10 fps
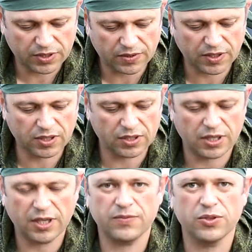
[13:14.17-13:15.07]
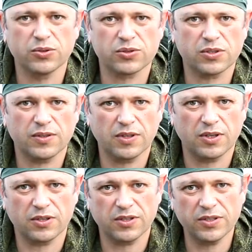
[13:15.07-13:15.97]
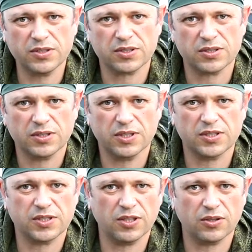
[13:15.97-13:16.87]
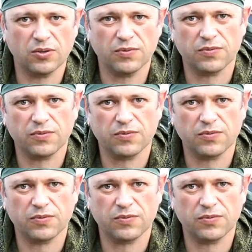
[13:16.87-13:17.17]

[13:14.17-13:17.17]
They have used the rivets instead of